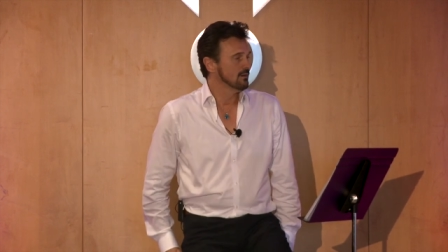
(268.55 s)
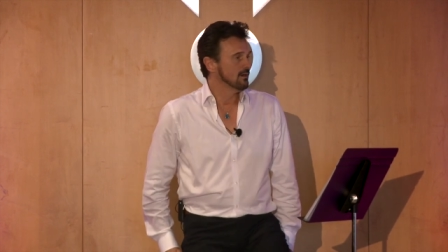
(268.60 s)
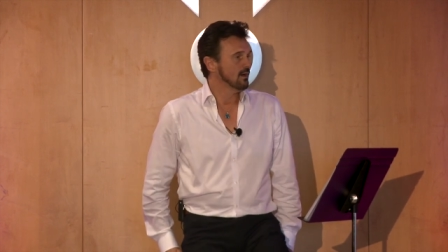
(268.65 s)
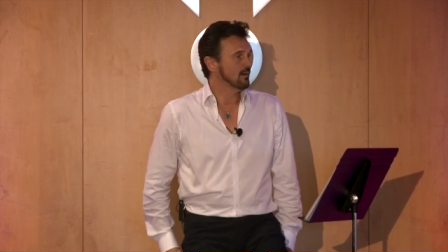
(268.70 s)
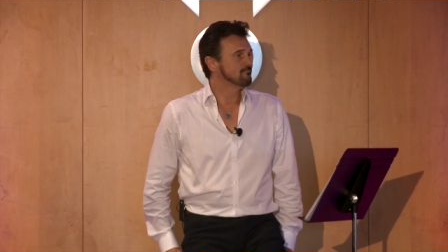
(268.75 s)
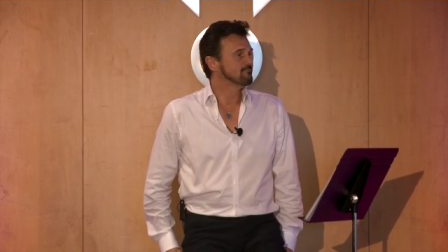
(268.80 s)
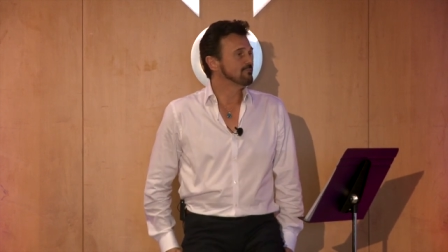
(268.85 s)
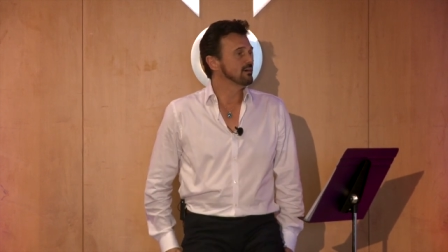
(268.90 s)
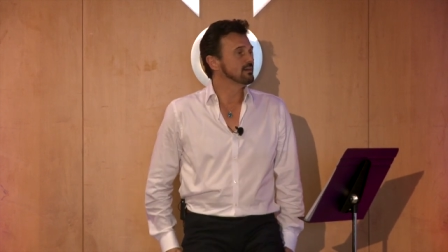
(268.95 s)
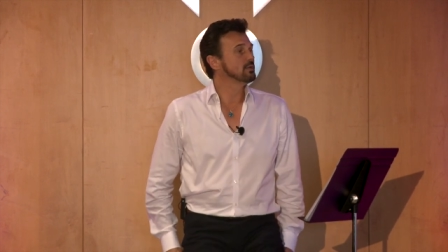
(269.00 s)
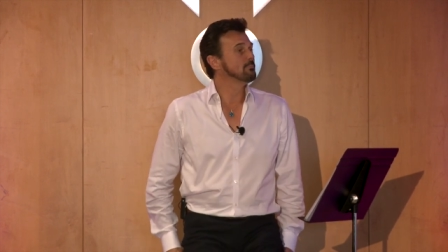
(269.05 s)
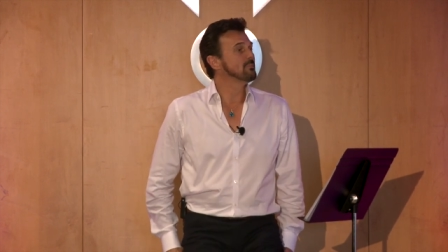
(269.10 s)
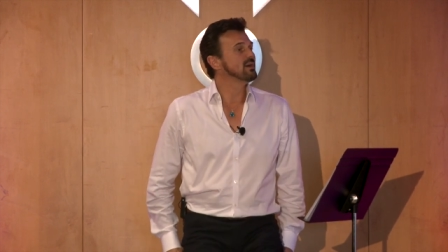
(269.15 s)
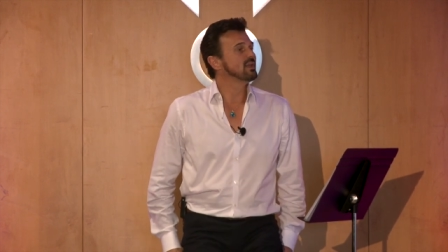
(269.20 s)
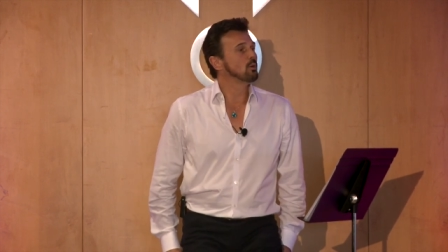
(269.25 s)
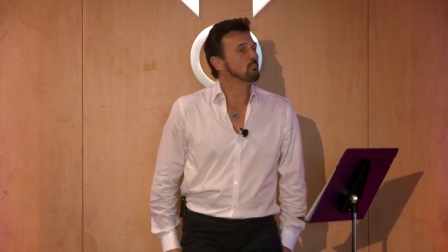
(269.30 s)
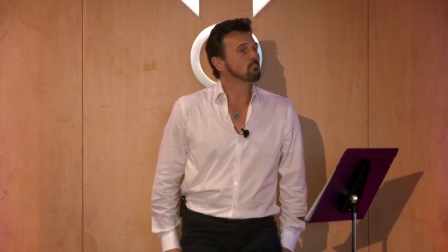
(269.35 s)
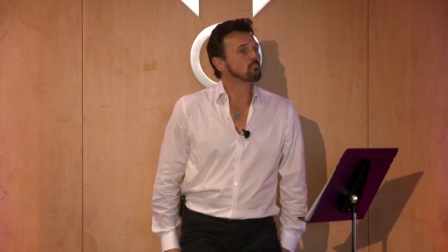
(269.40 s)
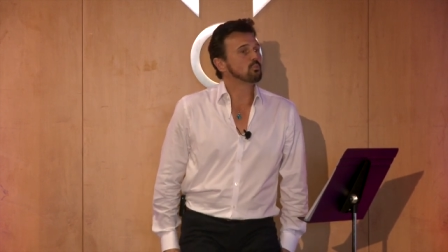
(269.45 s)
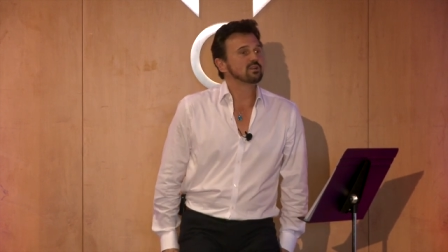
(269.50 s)
A
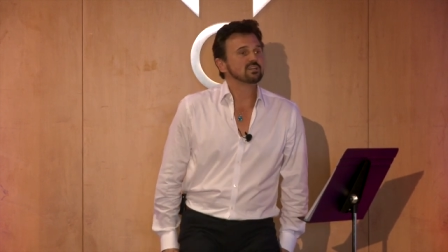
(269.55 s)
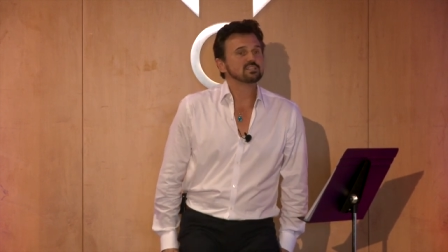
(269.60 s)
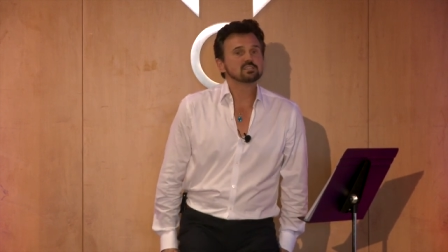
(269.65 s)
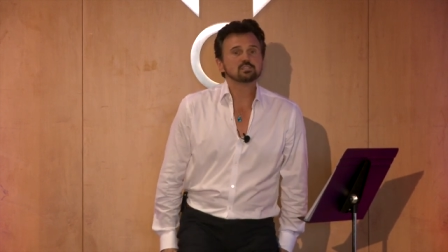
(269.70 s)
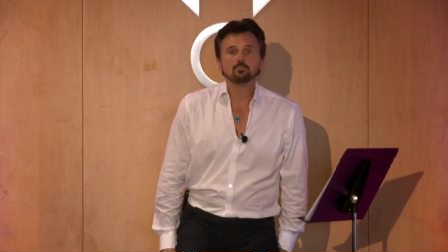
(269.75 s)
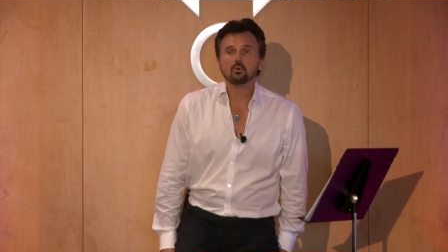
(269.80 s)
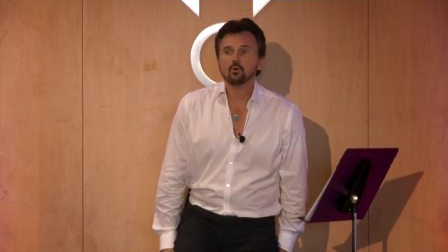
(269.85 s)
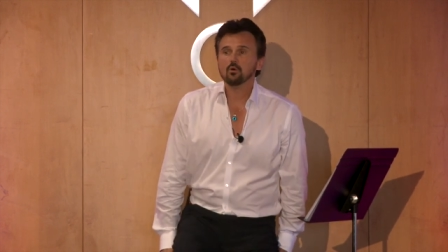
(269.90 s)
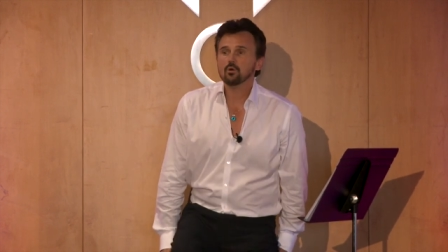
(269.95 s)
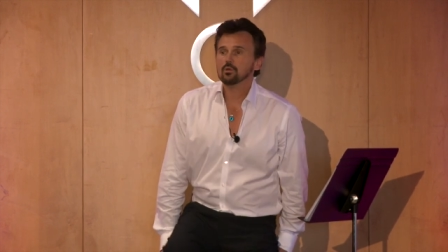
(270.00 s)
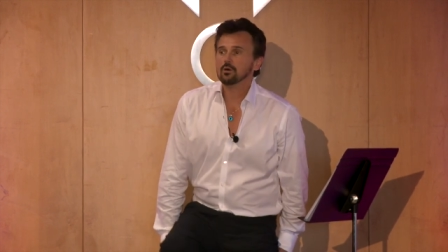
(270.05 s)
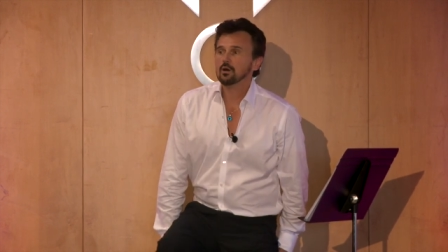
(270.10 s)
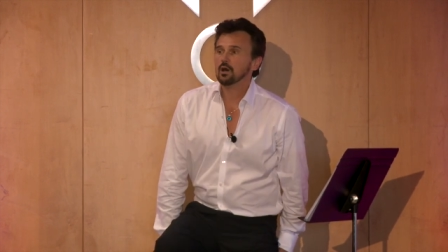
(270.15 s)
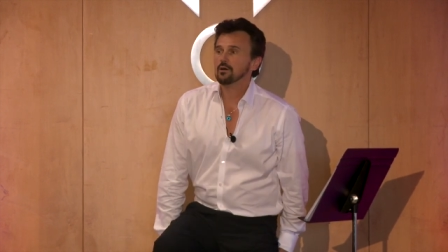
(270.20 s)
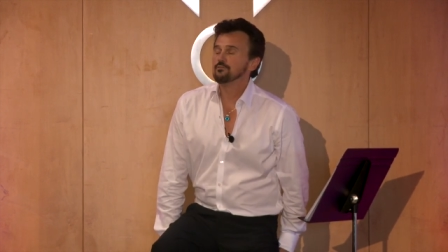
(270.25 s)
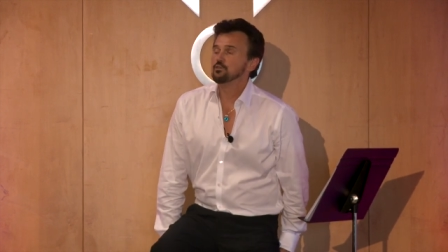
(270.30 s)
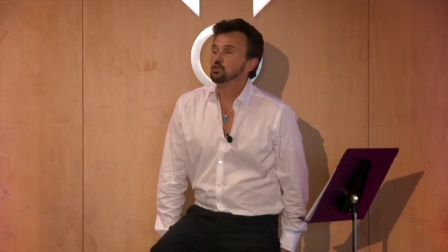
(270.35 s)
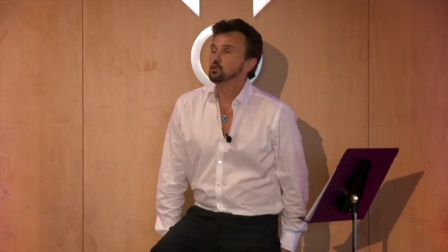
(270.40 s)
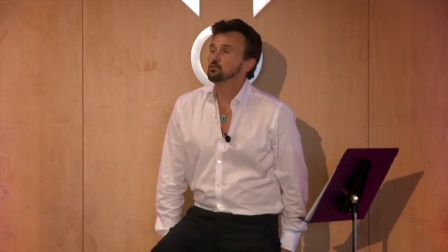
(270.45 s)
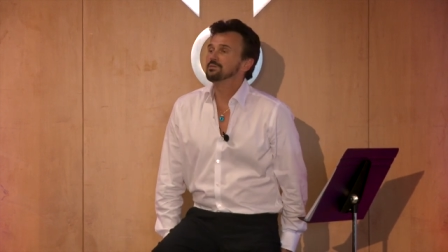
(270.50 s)
fundamental principle
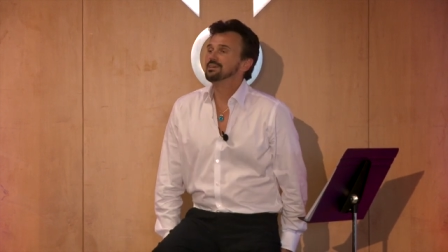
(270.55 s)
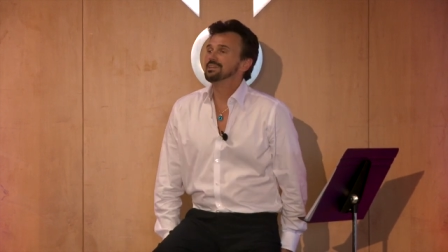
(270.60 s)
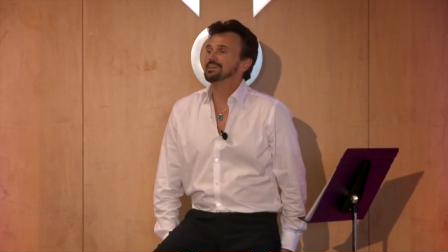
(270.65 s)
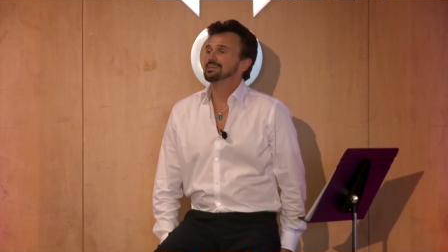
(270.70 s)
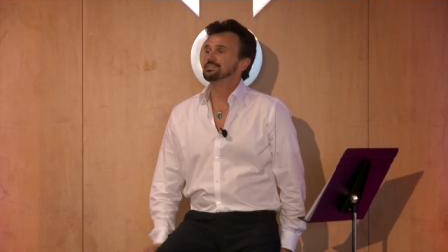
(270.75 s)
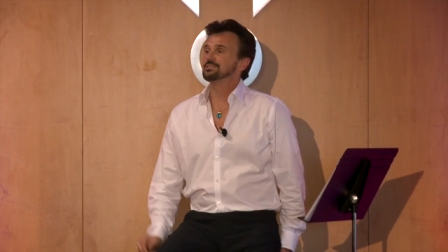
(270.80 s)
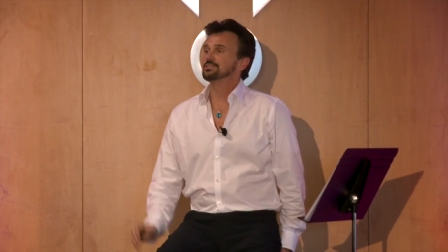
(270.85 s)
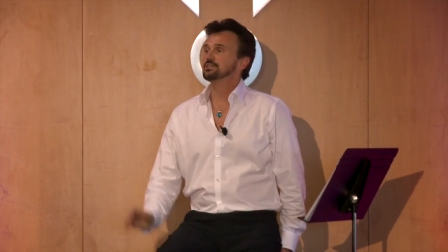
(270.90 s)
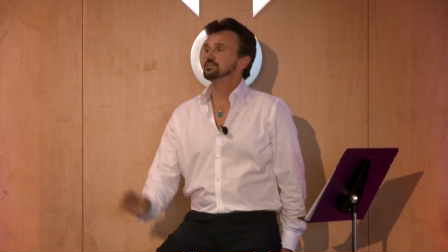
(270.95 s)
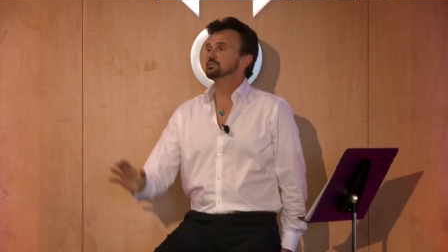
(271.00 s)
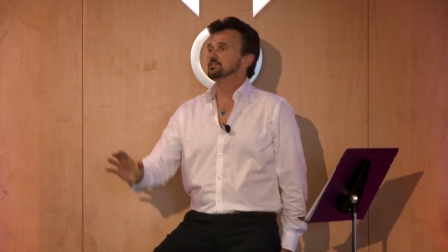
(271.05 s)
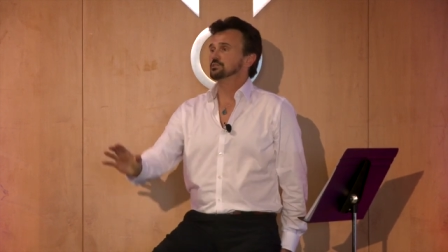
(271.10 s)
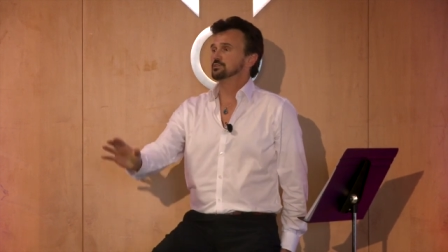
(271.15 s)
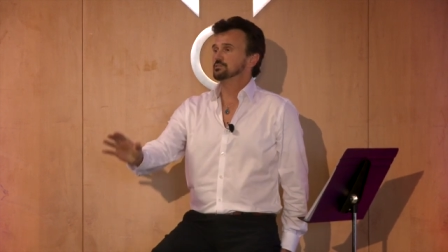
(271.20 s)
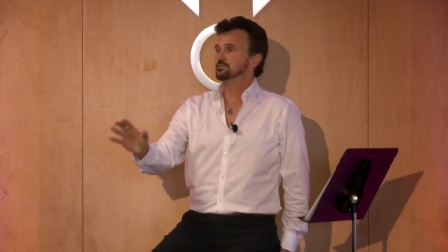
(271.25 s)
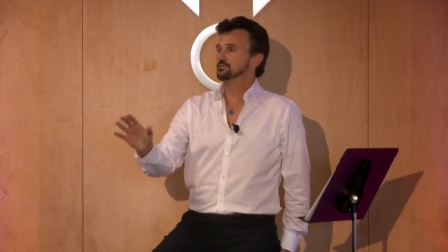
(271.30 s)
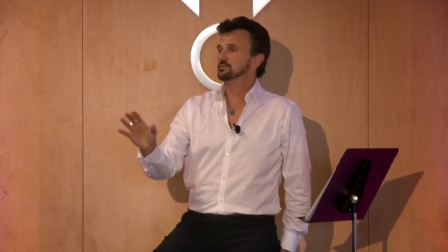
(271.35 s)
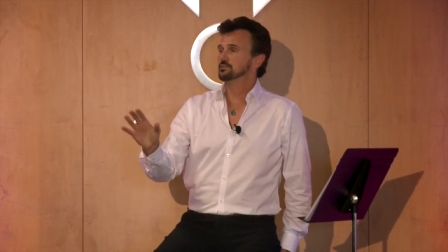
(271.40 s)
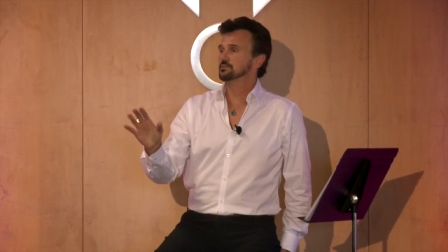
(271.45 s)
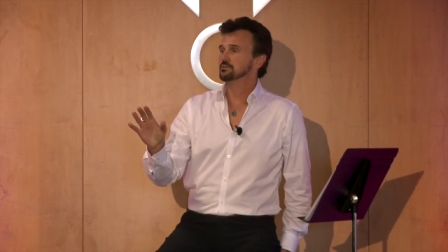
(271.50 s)
of human
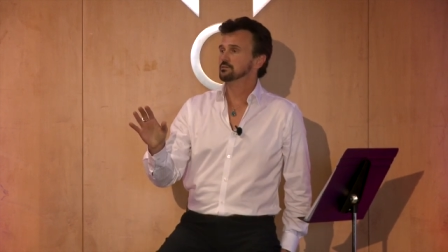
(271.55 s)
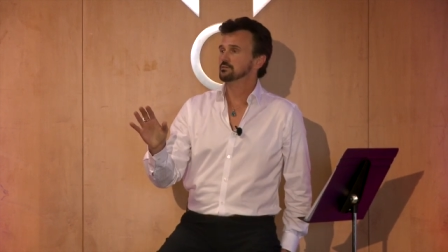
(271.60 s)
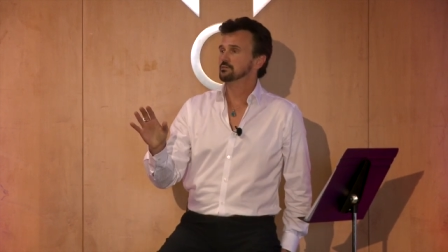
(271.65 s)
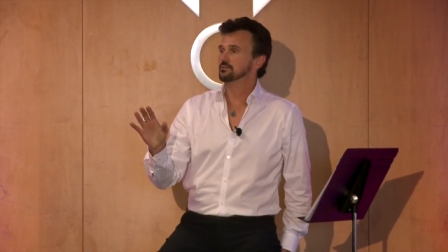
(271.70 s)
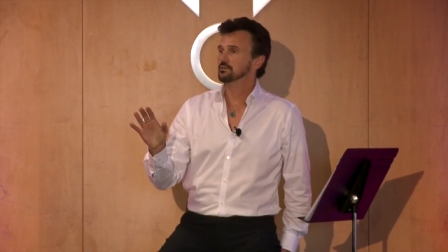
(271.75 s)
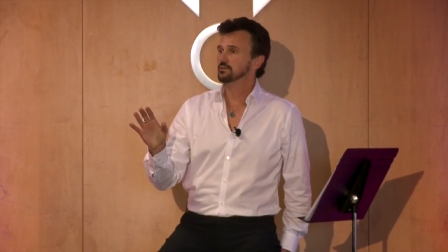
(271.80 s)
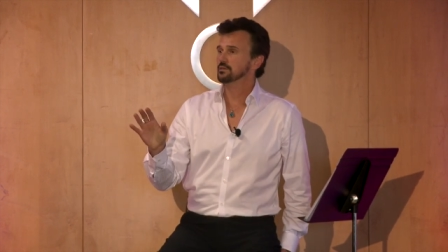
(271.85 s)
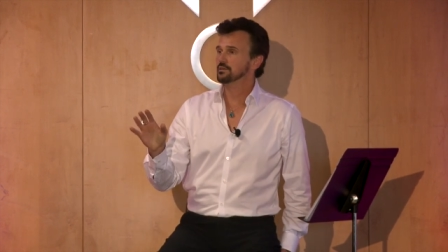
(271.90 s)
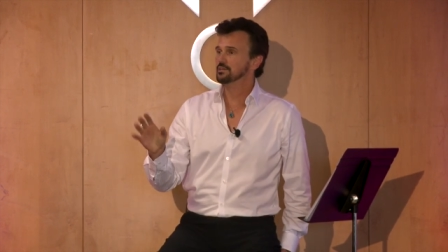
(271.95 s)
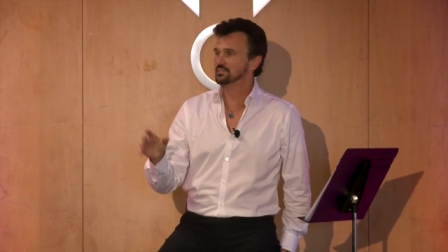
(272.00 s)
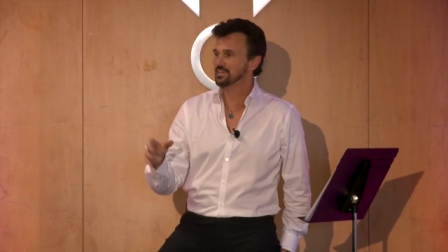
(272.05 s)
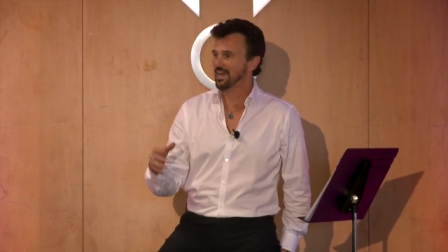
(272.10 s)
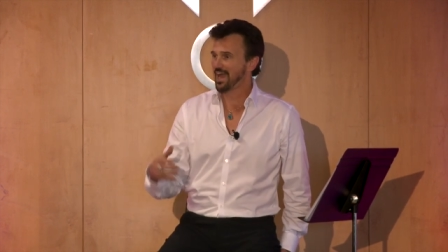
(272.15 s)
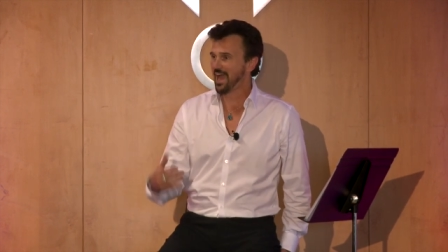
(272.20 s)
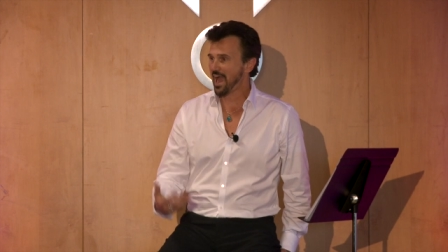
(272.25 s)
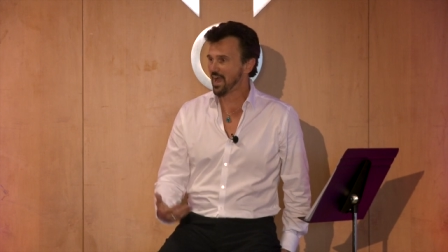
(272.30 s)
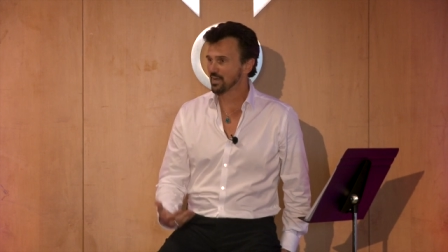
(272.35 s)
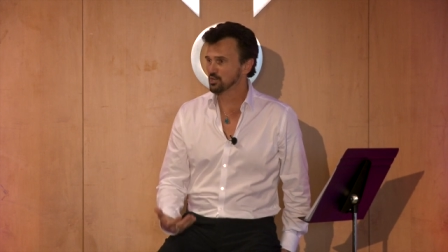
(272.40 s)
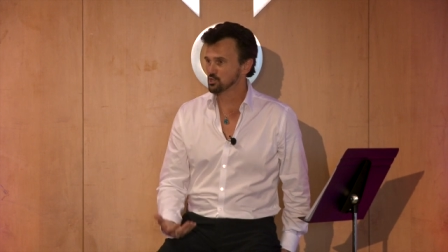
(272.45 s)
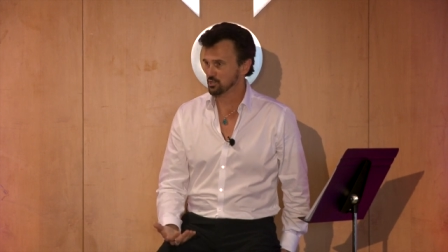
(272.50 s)
existence is
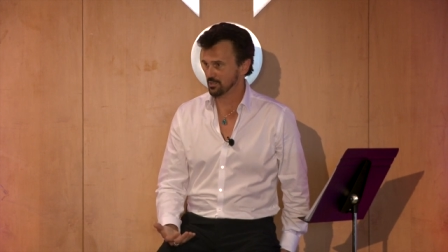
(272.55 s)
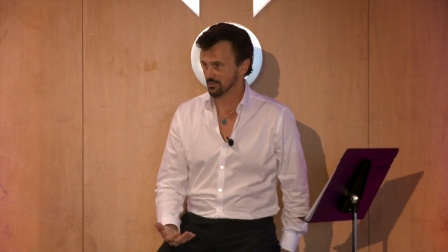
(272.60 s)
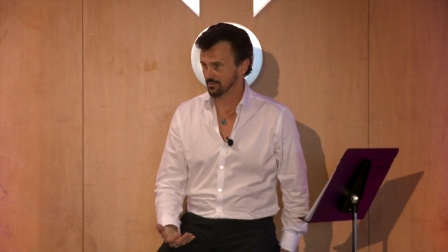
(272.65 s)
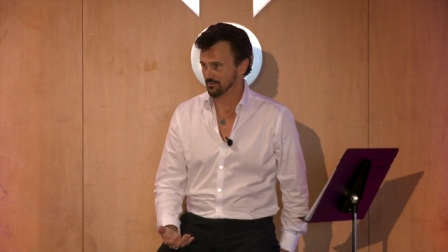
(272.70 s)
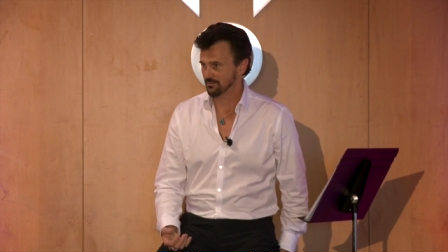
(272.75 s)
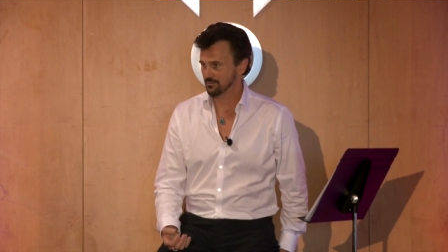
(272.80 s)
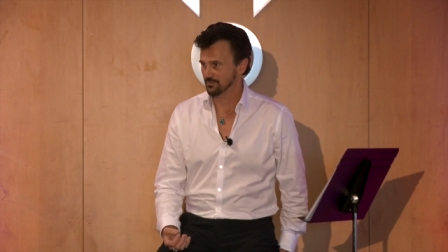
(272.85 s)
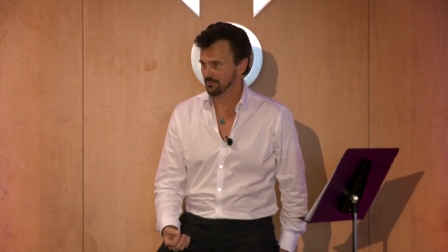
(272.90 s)
action,